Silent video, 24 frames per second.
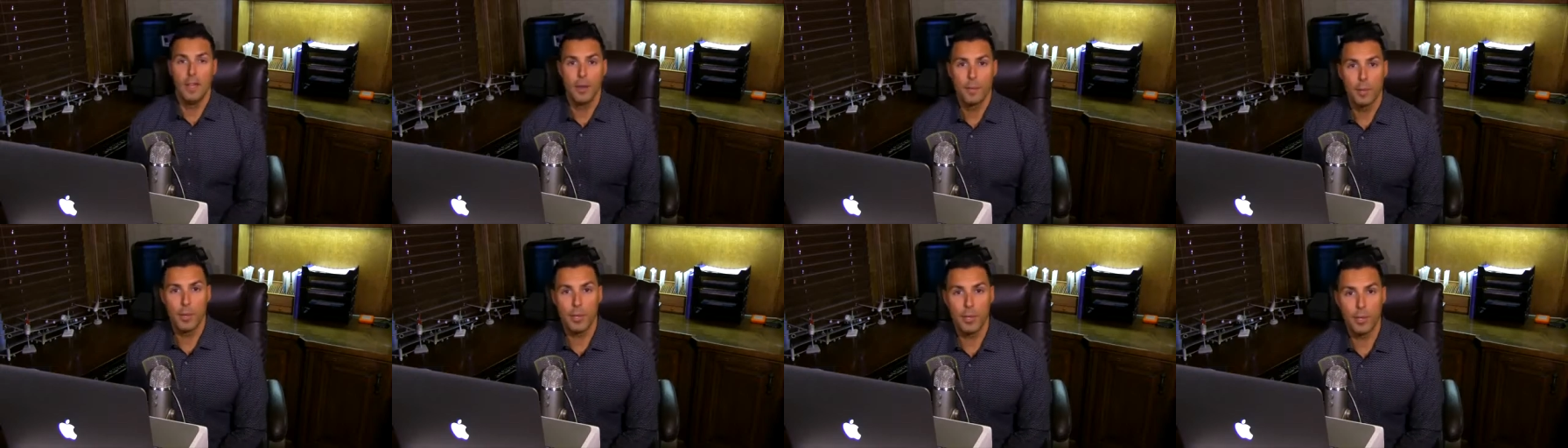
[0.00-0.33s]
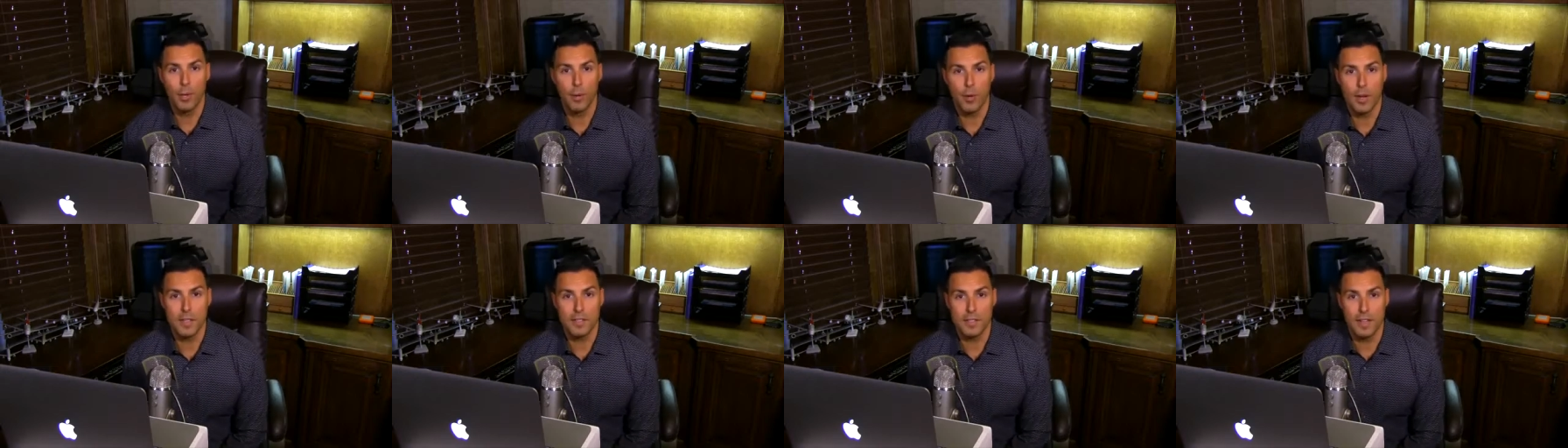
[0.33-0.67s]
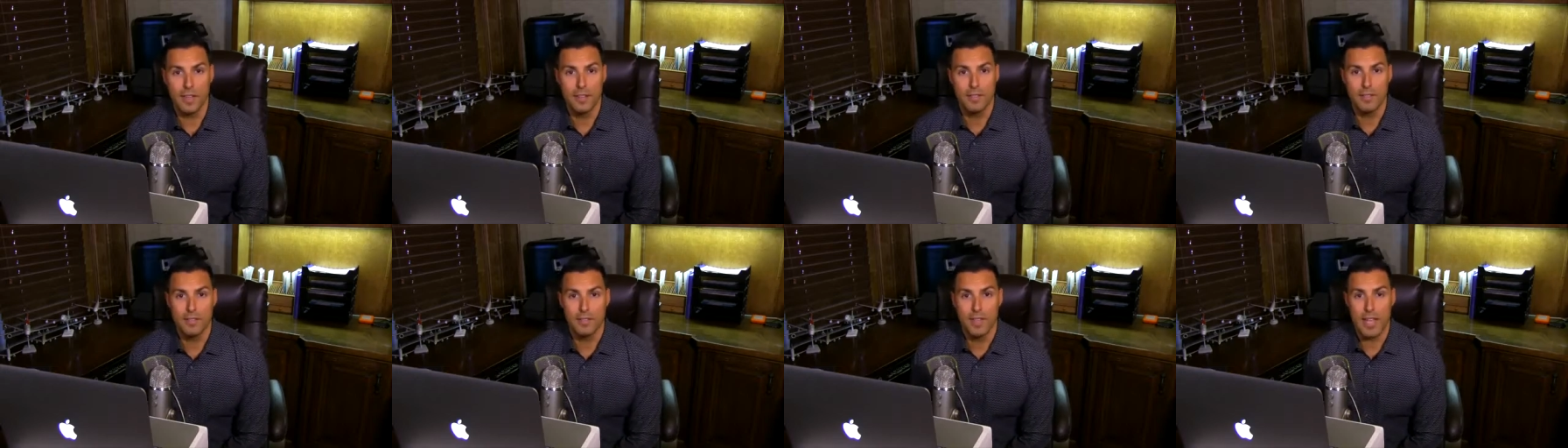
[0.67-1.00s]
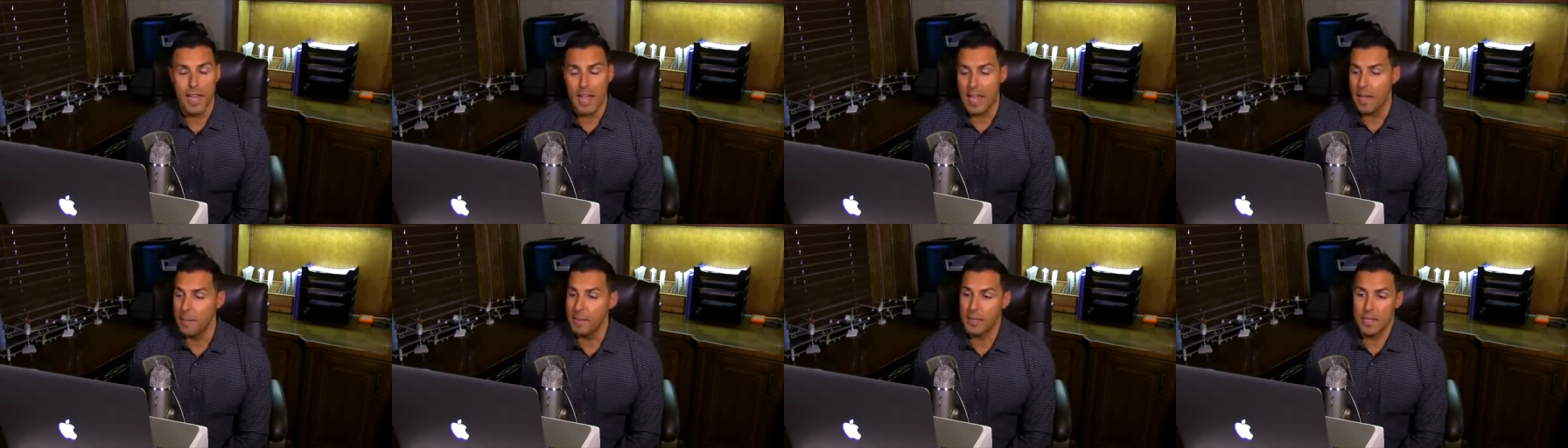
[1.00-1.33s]
Pretty cool, wasn't it?
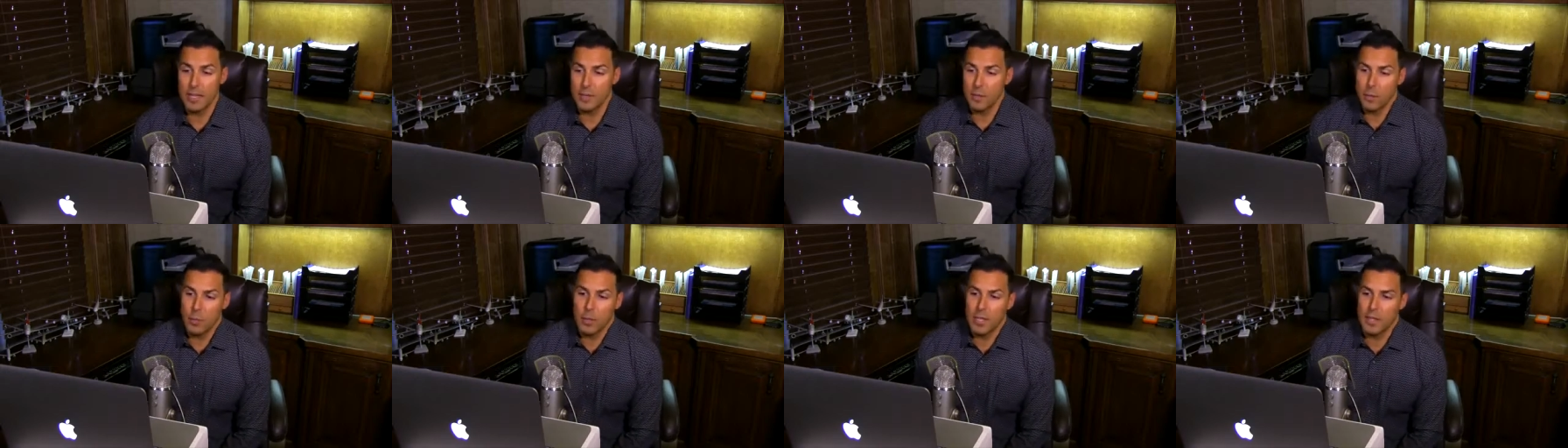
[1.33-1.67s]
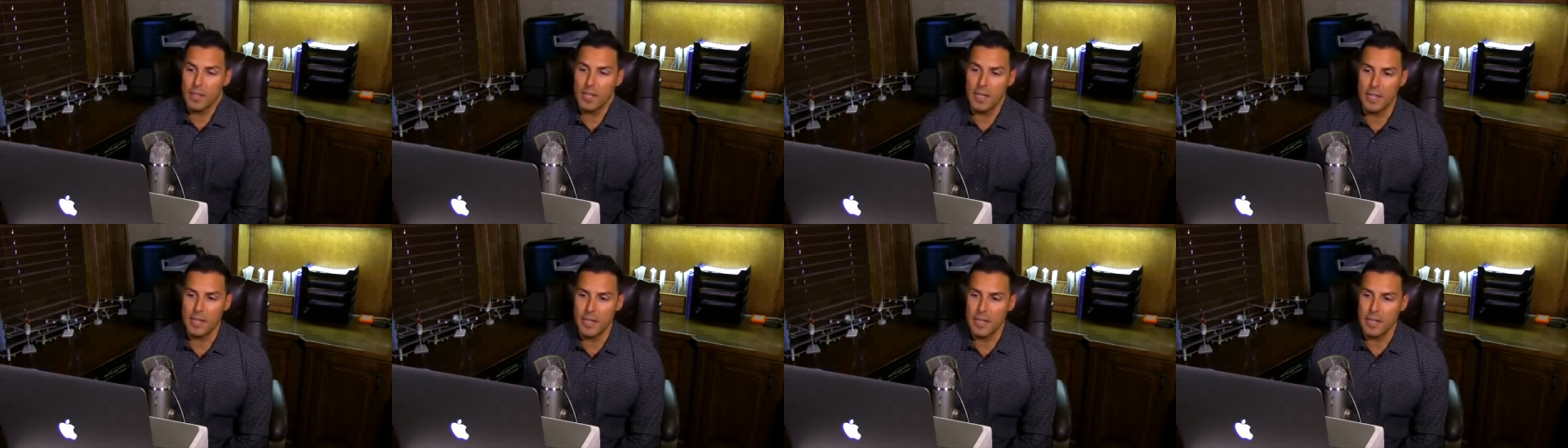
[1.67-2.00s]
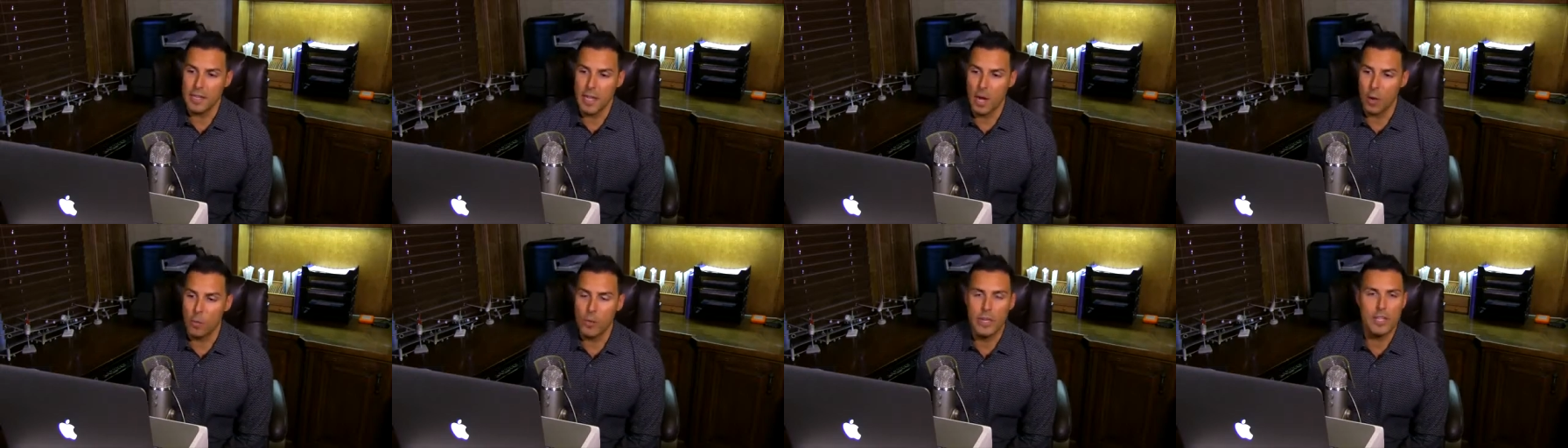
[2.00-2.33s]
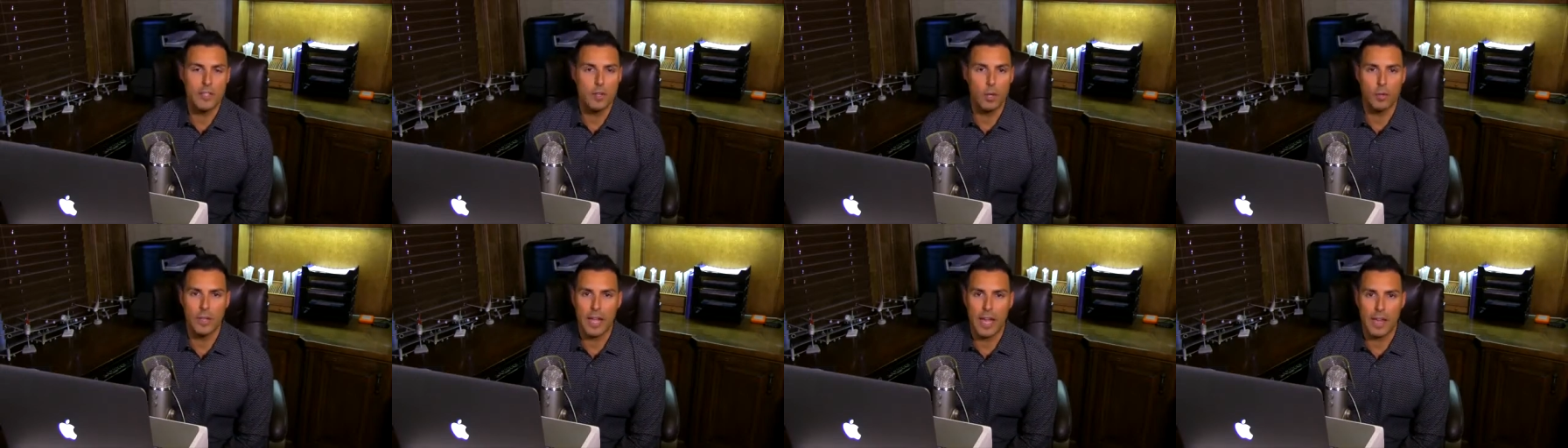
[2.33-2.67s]
Yeah, I mean, we
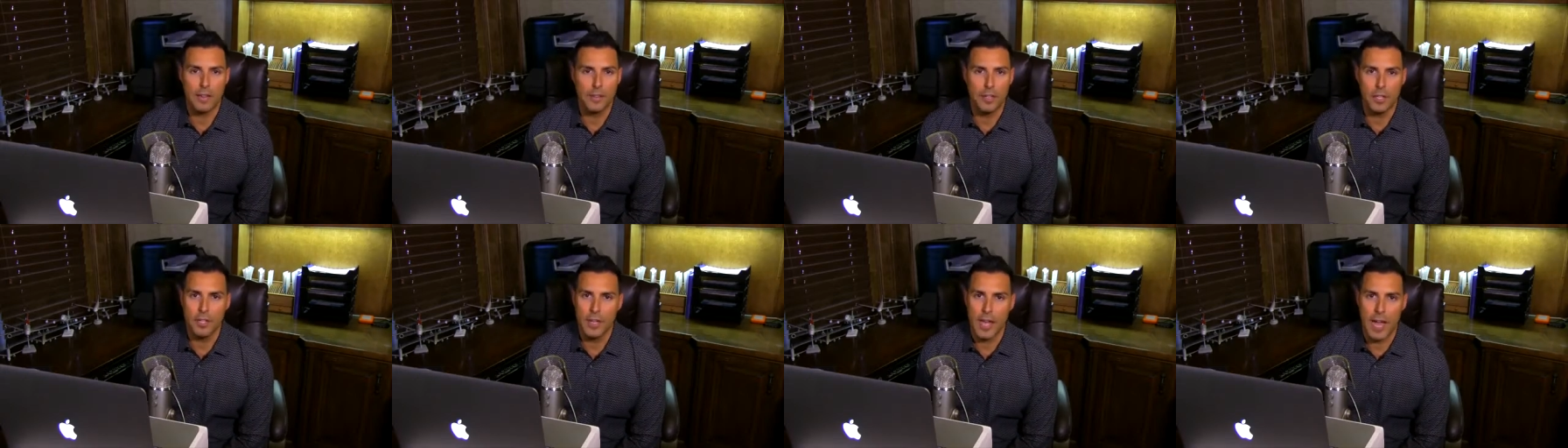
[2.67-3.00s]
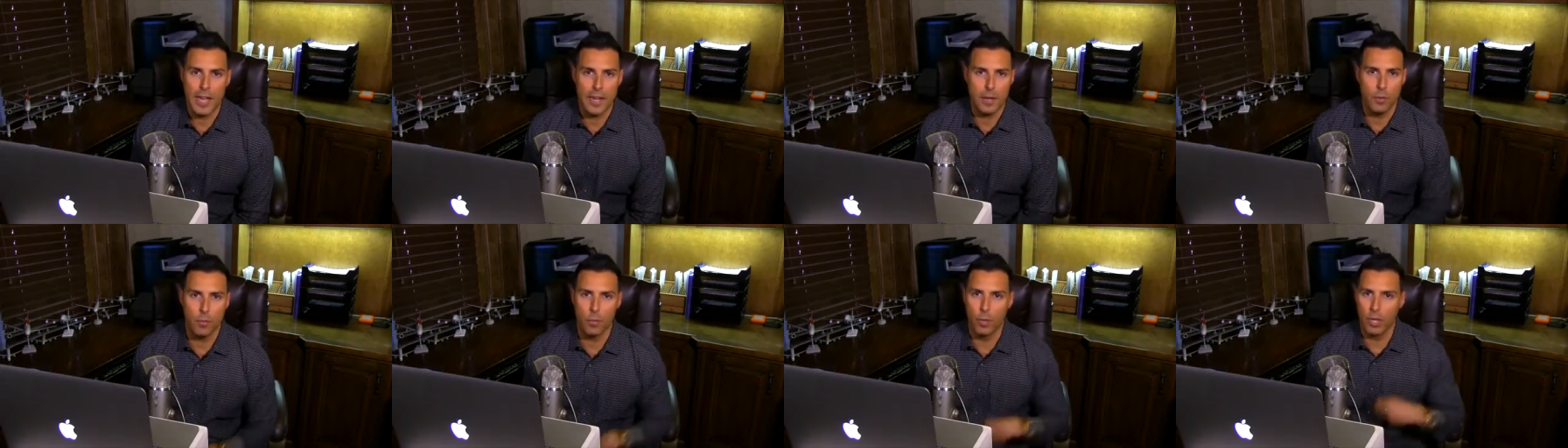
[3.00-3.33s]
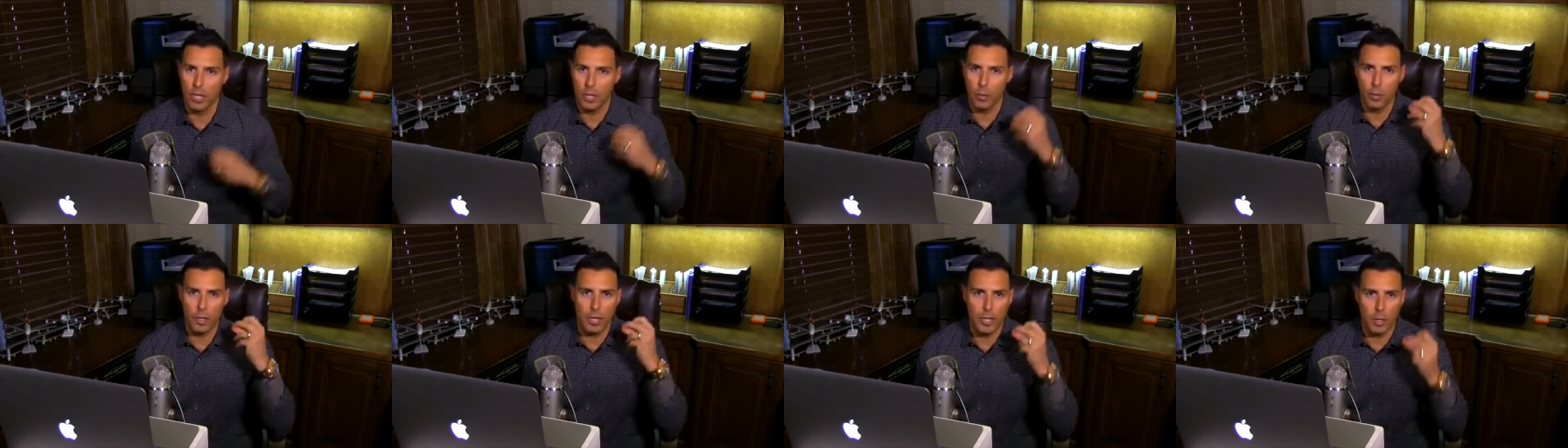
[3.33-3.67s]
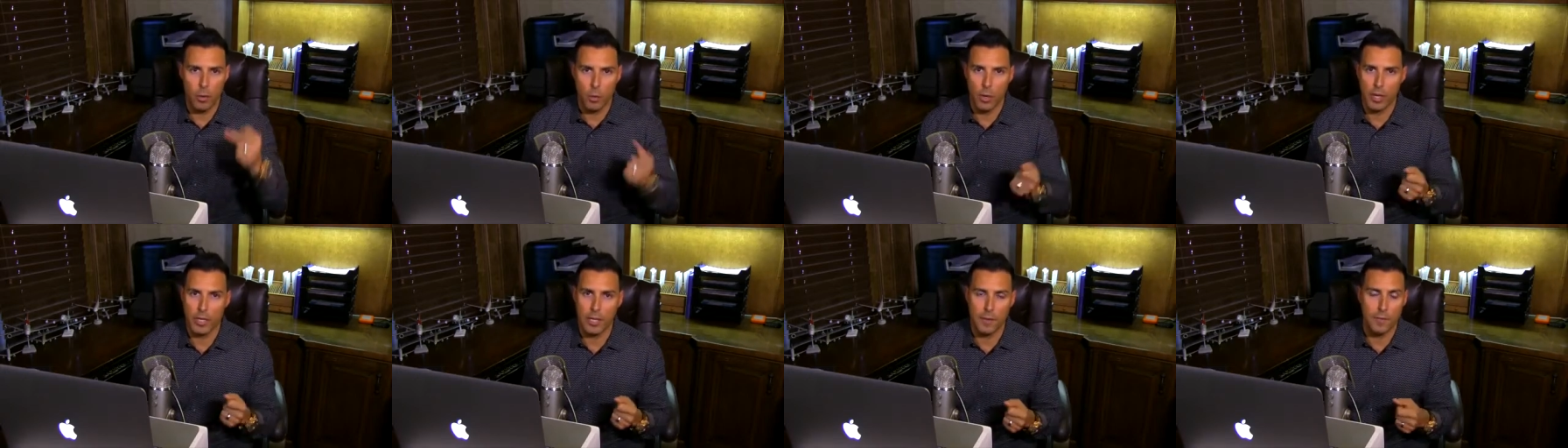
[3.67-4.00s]
sold out United really, really
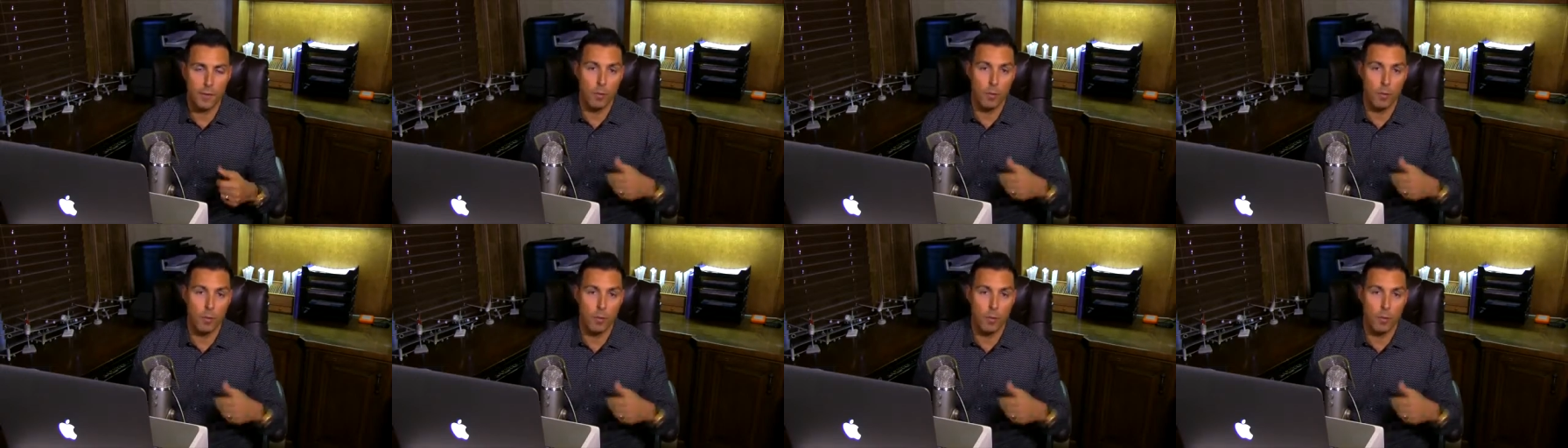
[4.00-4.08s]
quick.